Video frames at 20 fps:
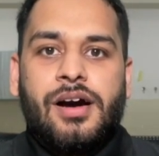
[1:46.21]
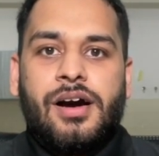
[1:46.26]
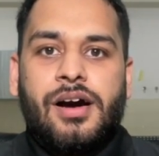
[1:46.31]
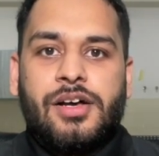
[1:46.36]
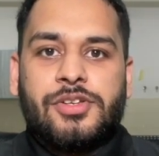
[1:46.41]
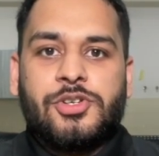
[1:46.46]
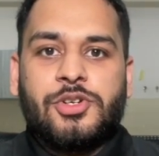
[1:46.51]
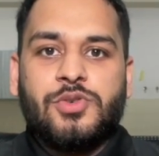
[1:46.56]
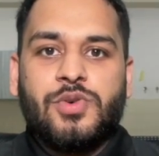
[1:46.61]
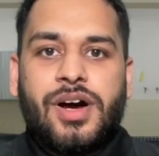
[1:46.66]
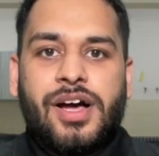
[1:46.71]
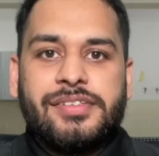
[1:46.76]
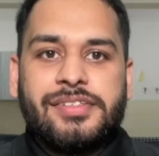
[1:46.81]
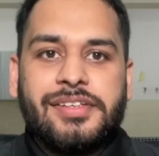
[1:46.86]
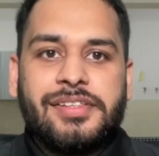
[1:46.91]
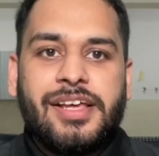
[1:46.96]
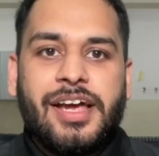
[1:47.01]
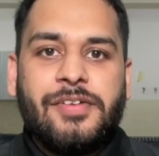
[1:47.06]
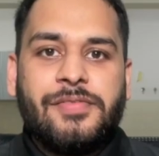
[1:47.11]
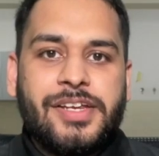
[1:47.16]
So to answer
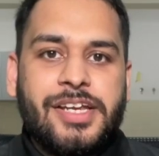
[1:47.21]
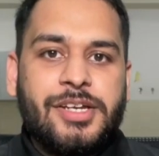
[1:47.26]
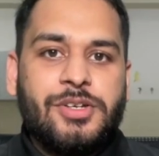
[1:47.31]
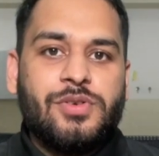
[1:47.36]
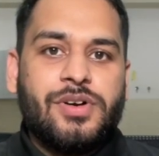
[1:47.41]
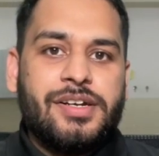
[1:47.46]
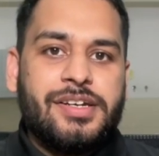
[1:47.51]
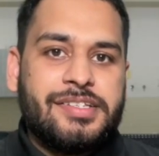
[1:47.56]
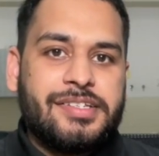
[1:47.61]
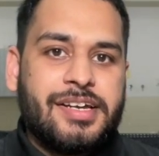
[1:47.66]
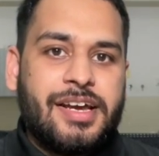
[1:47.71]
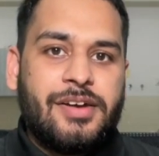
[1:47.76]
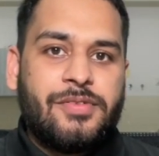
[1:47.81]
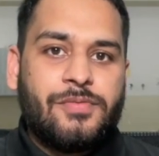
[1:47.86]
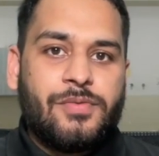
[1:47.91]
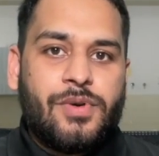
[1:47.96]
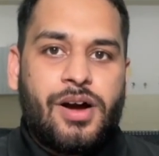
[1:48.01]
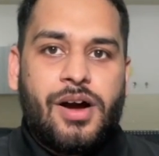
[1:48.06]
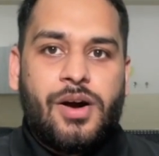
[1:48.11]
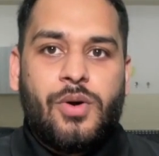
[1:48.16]
that, we need to understand
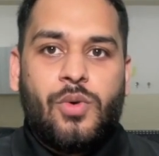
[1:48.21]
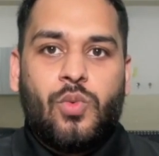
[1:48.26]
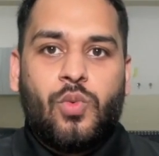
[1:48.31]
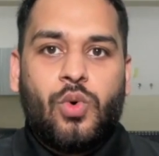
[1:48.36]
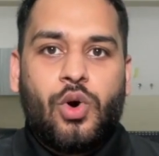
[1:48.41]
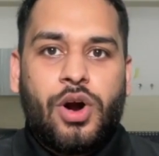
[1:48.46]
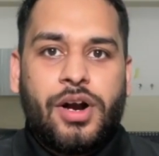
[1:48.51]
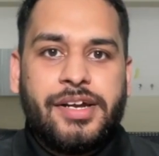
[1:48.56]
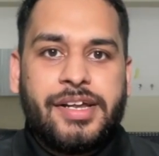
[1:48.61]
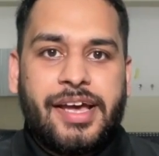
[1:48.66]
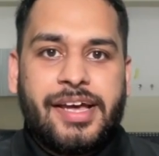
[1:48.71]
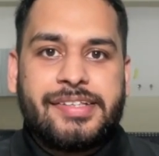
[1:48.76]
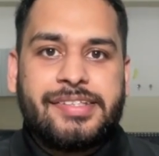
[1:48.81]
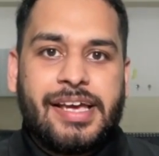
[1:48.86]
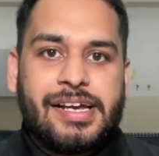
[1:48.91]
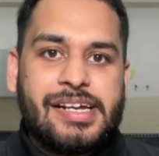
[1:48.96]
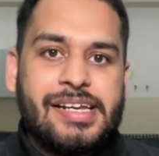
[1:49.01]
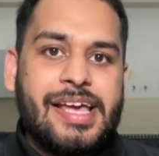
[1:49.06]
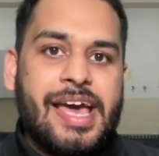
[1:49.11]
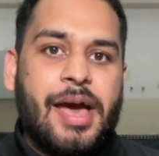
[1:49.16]
what
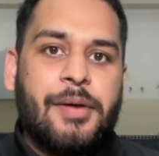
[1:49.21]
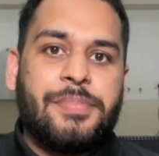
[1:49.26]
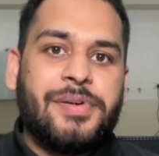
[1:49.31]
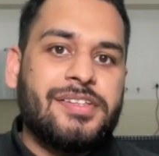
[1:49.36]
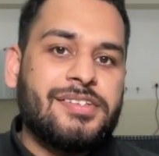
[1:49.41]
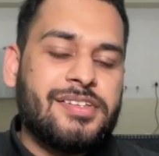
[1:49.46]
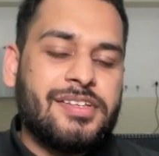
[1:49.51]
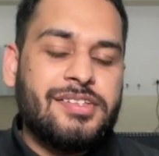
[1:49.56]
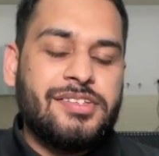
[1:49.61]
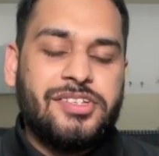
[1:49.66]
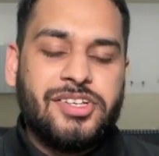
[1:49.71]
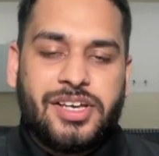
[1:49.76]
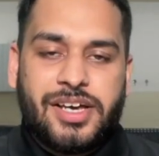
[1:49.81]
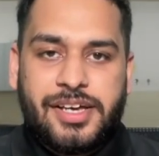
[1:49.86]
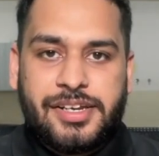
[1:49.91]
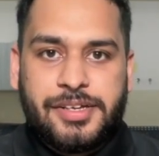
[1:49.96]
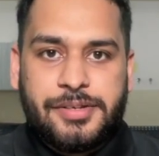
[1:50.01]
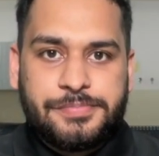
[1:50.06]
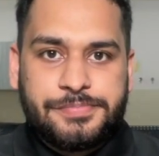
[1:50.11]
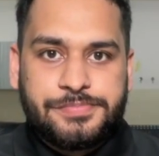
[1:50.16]
exactly happens in GRE.